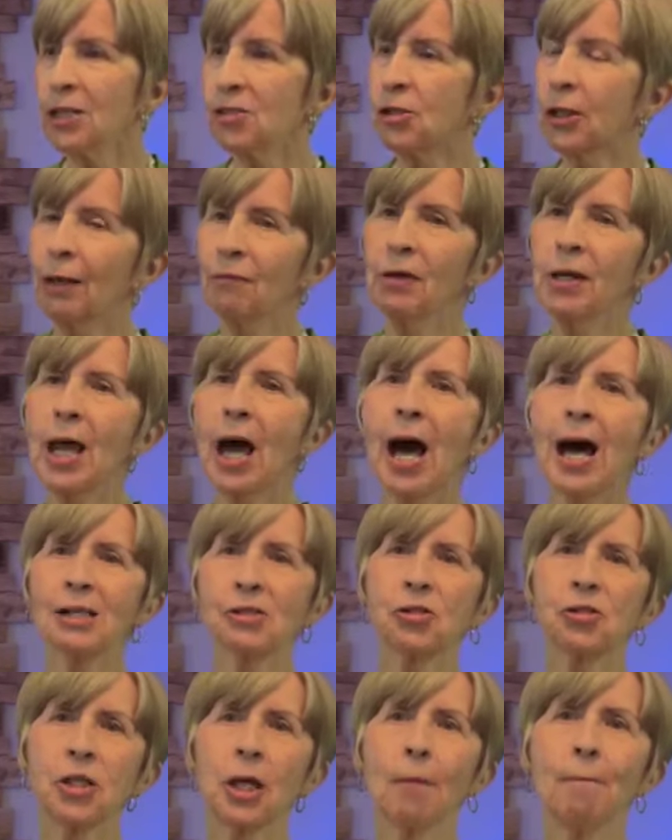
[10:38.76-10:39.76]
but he's given
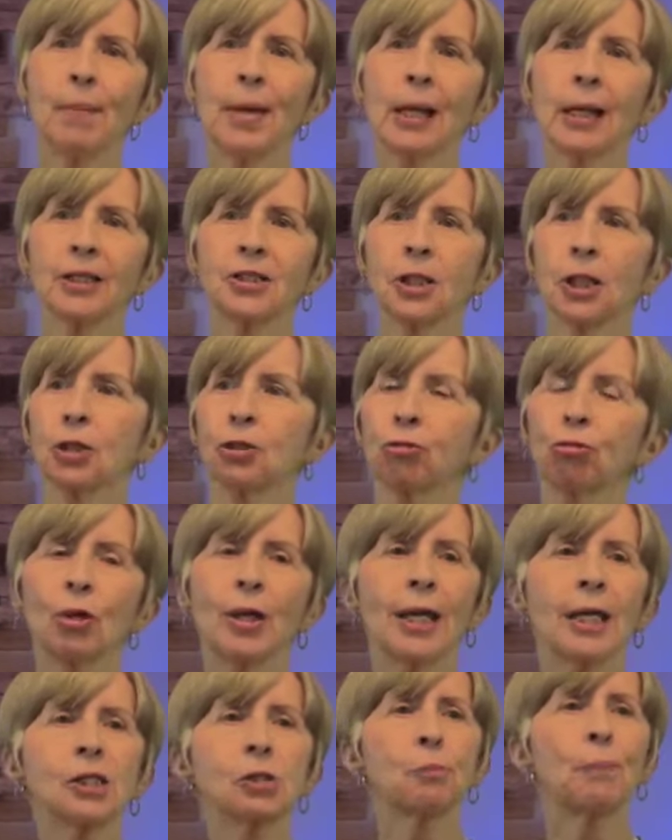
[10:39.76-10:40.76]
us the ability
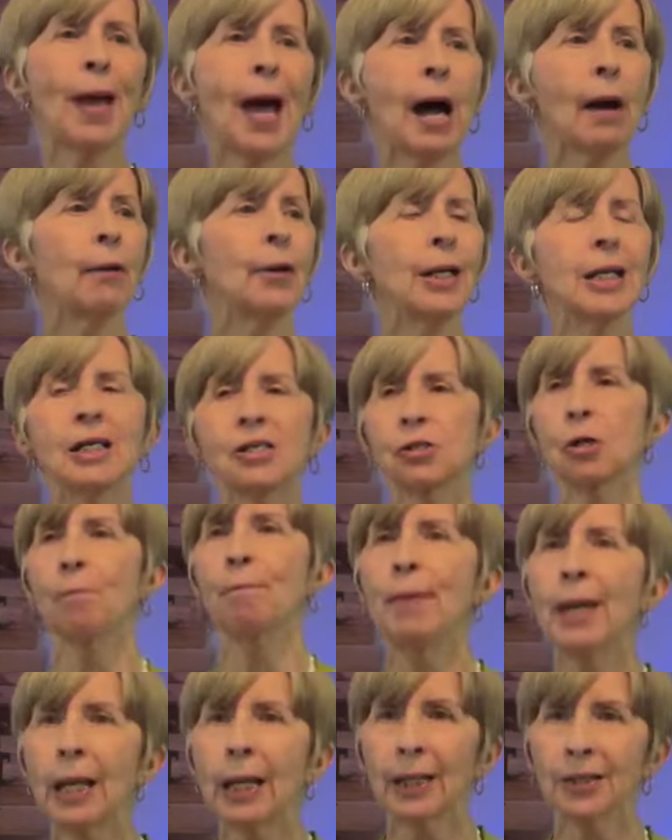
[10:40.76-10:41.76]
through his power and
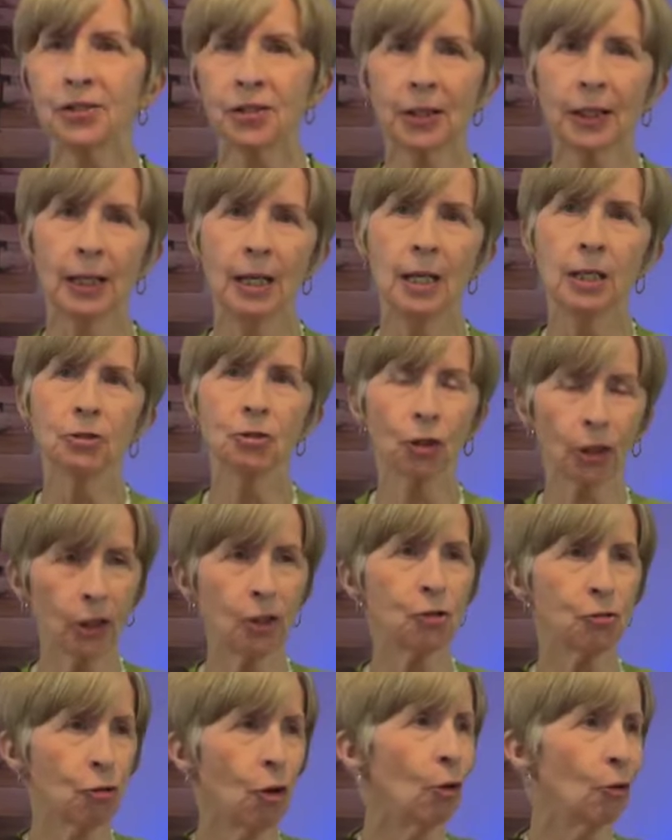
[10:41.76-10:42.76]
his ability
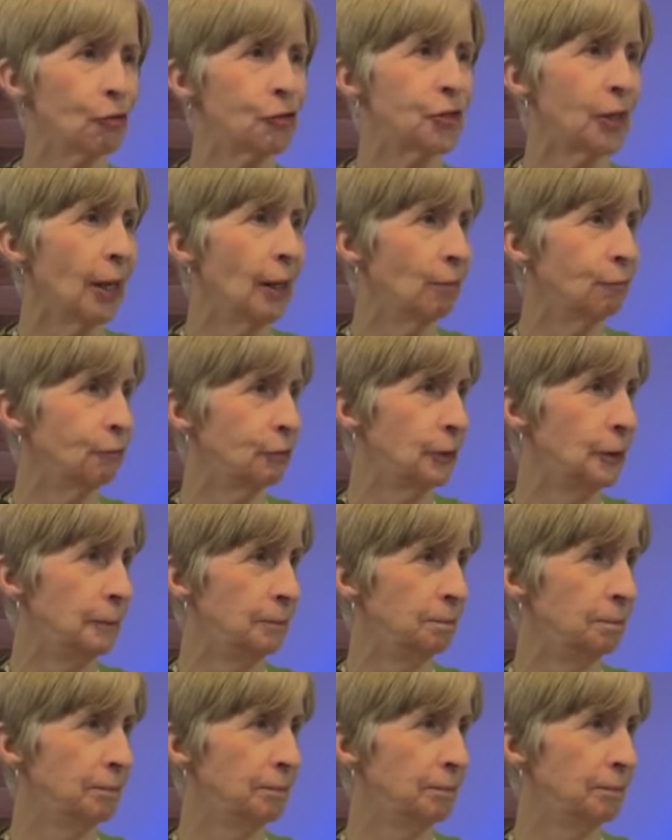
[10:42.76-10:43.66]
to control stuff.